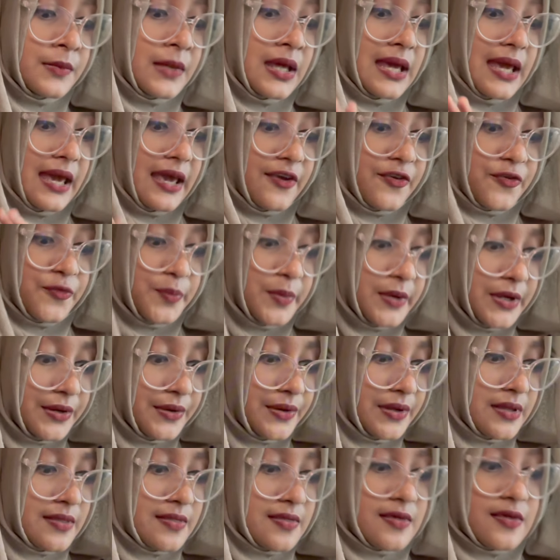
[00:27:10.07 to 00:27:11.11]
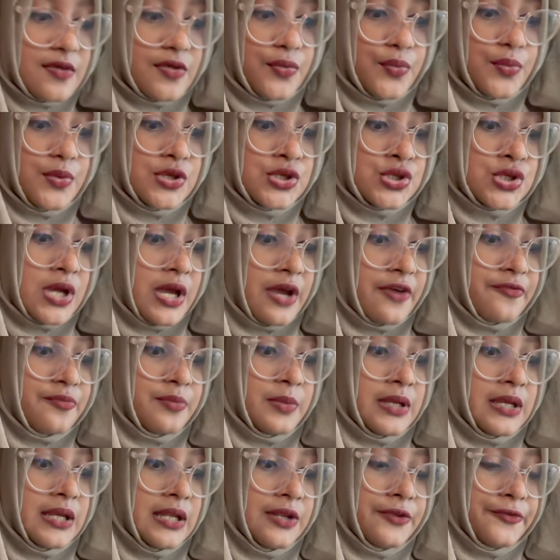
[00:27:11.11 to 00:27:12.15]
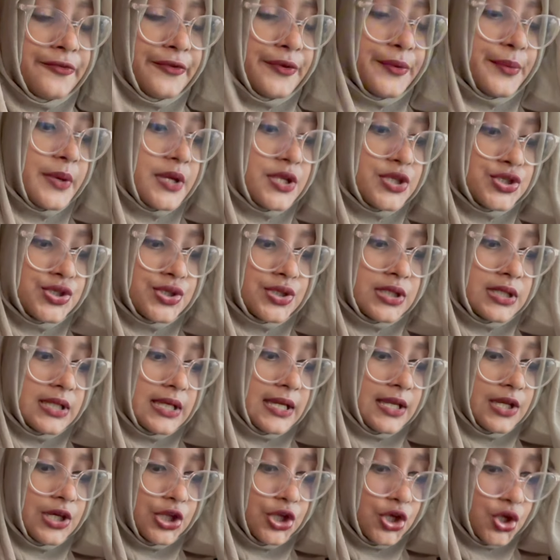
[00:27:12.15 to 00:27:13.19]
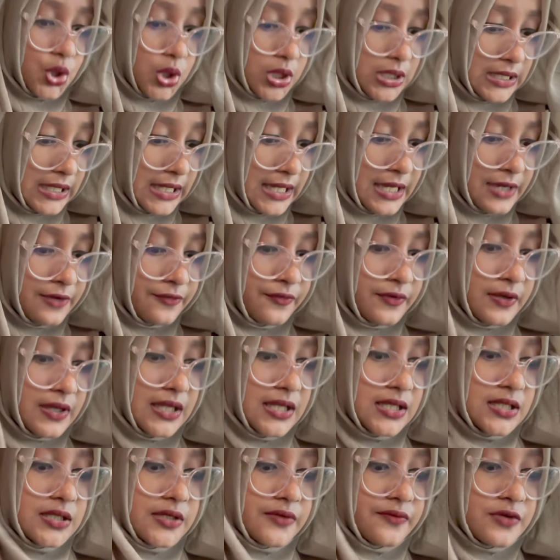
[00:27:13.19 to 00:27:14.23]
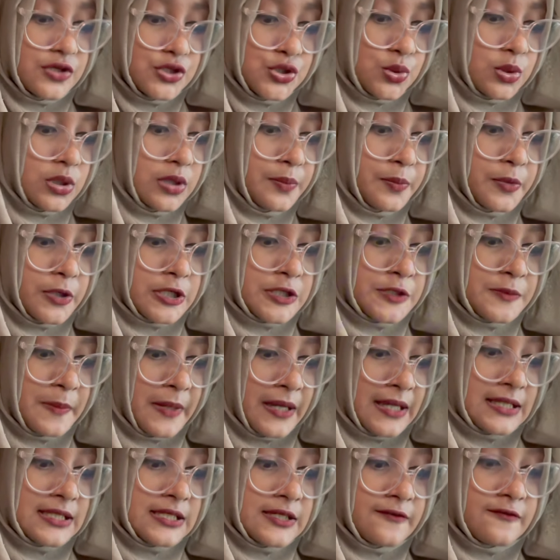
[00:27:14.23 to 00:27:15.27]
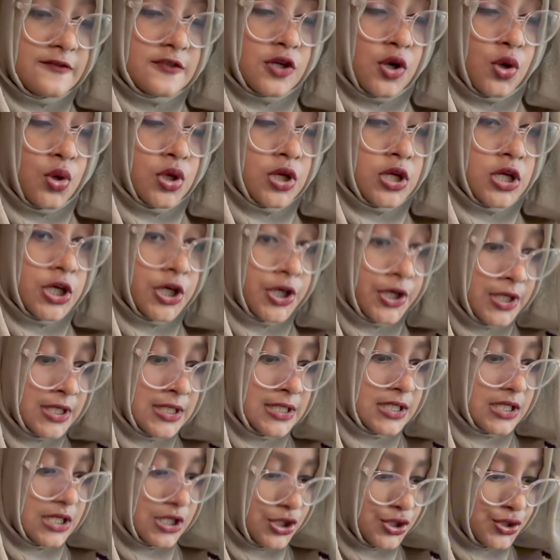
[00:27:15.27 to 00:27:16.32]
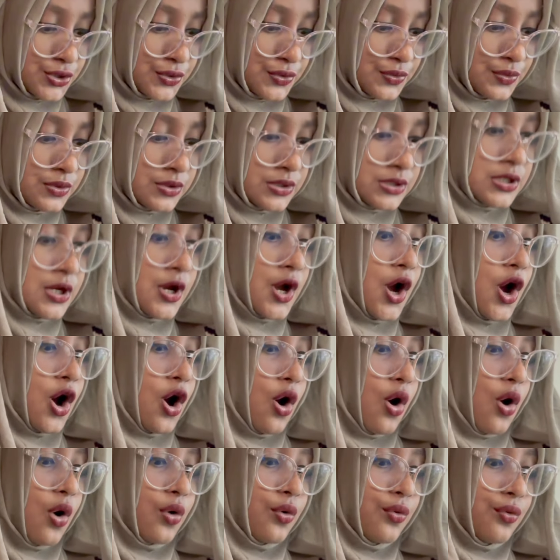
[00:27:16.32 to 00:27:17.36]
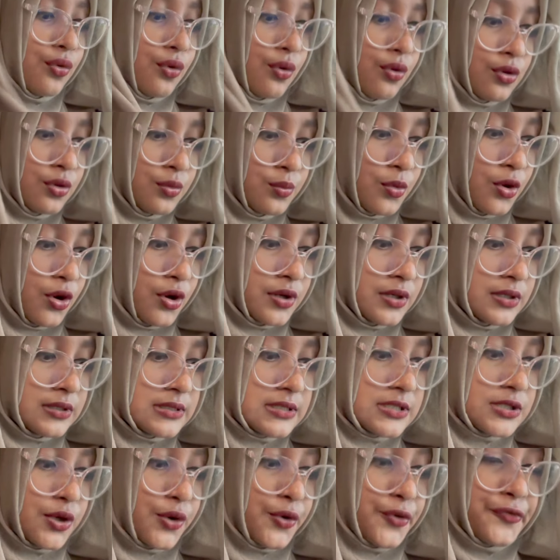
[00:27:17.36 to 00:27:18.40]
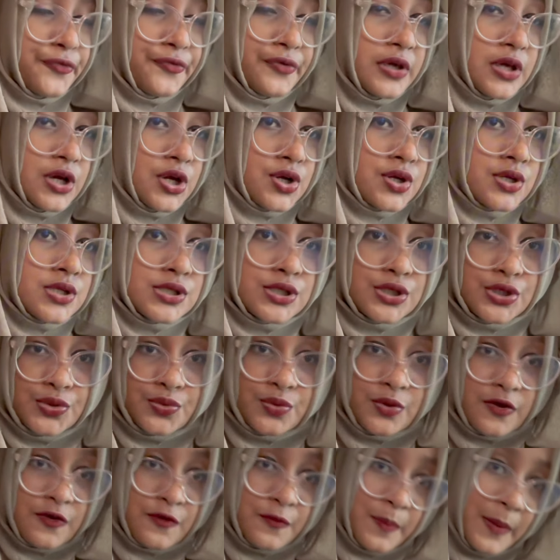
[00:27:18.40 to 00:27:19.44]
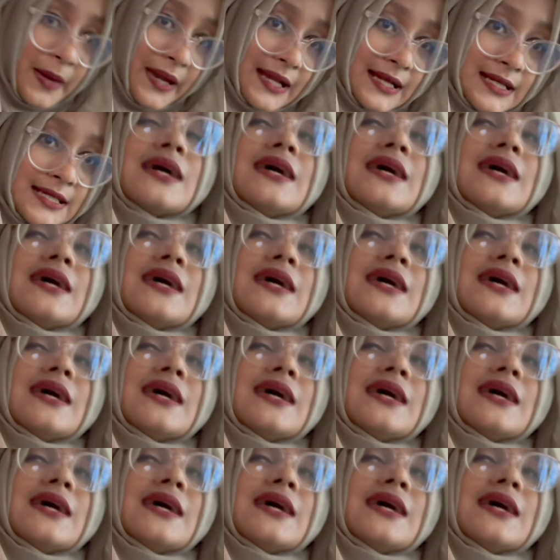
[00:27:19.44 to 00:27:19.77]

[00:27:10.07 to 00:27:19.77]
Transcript: experiences which have been influential in your life, individual perspectives on current issues, or role models or figures you respect.